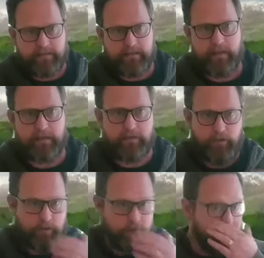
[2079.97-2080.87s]
and
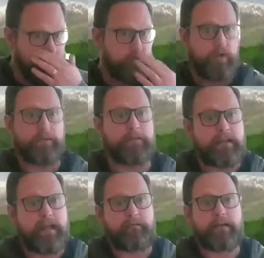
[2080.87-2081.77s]
the various treatments
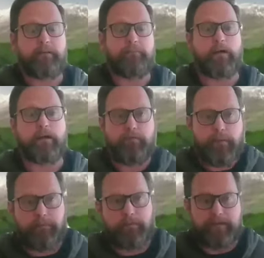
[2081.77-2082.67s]
they have in Cambodia for
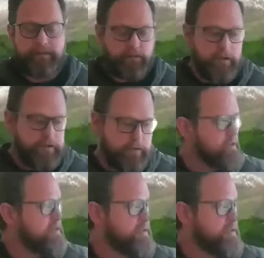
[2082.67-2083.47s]
people in that situation.